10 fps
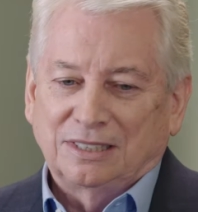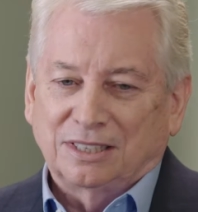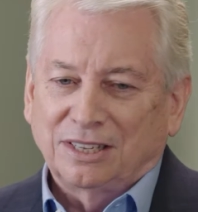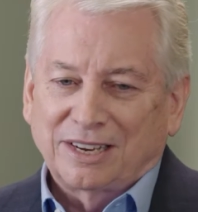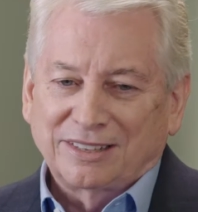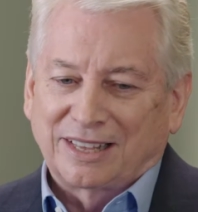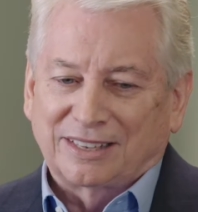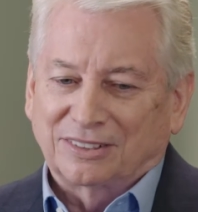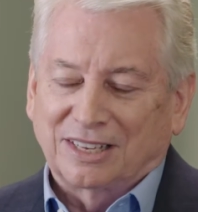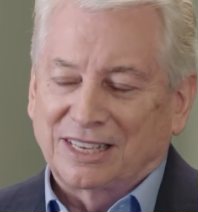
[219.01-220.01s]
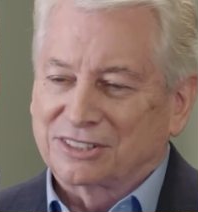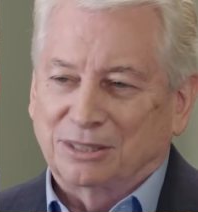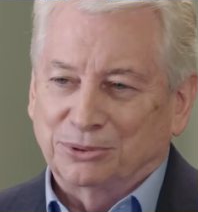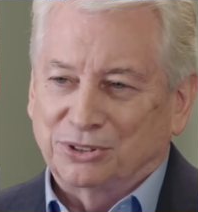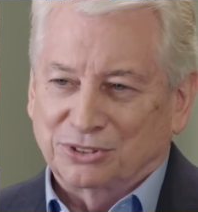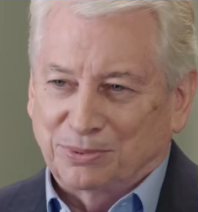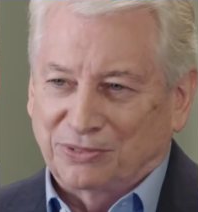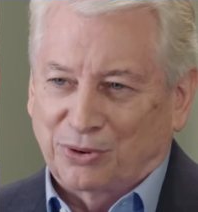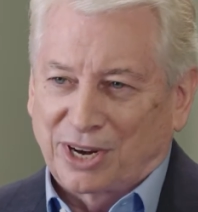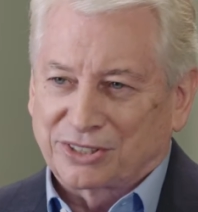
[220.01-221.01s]
A lot of that in the last couple of years has been
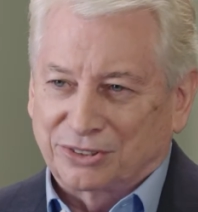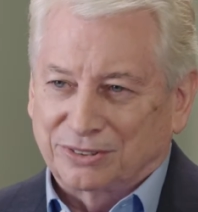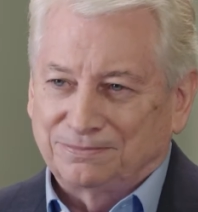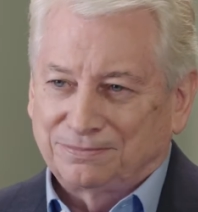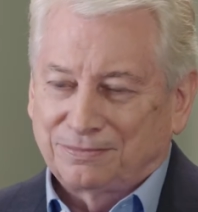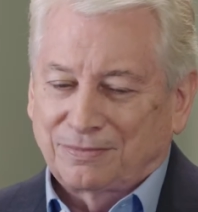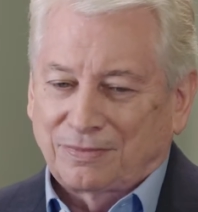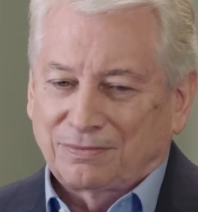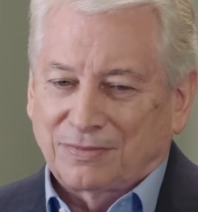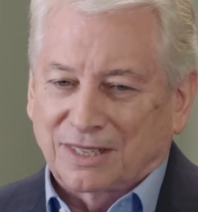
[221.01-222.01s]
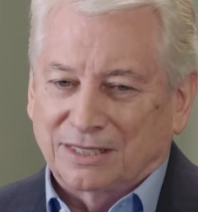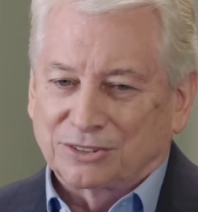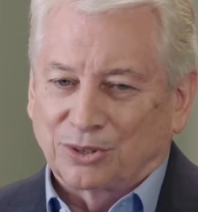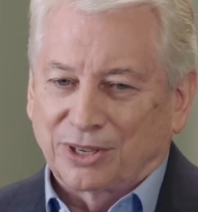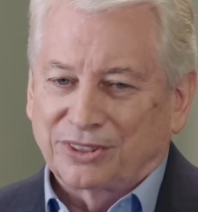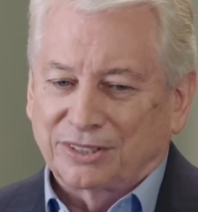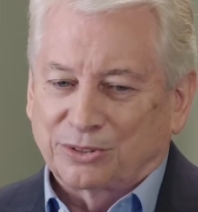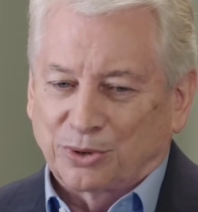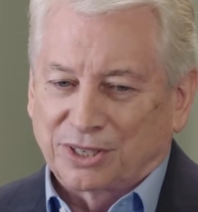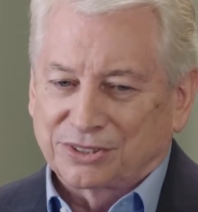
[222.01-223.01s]
fractured. And so I think
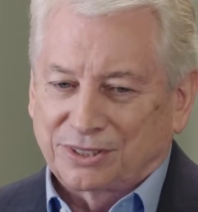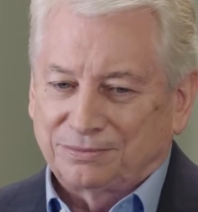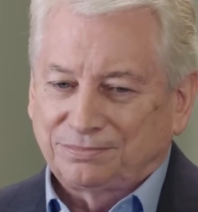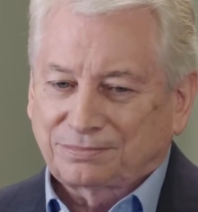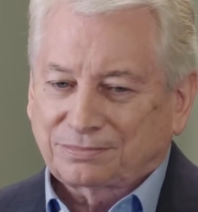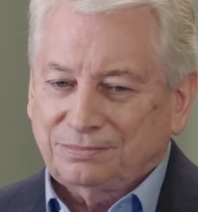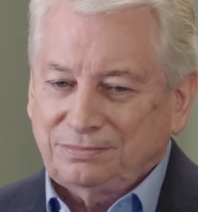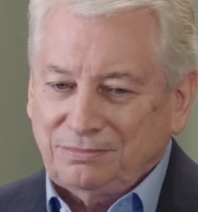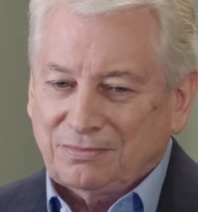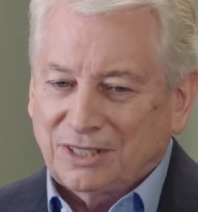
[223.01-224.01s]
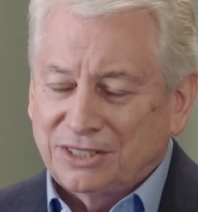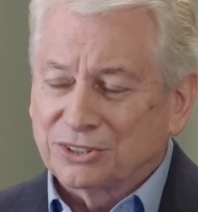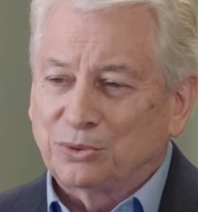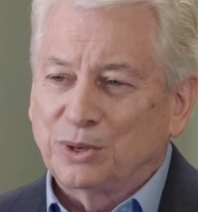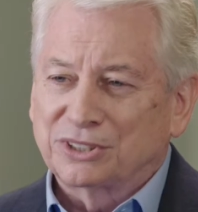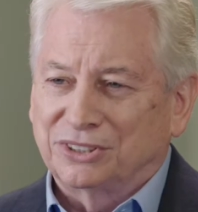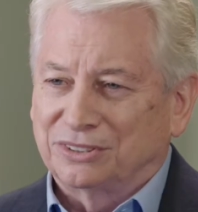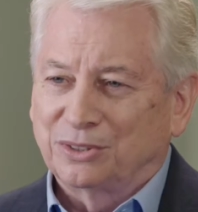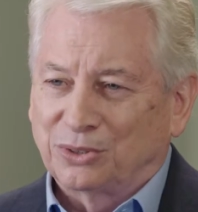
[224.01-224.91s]
trust is a question.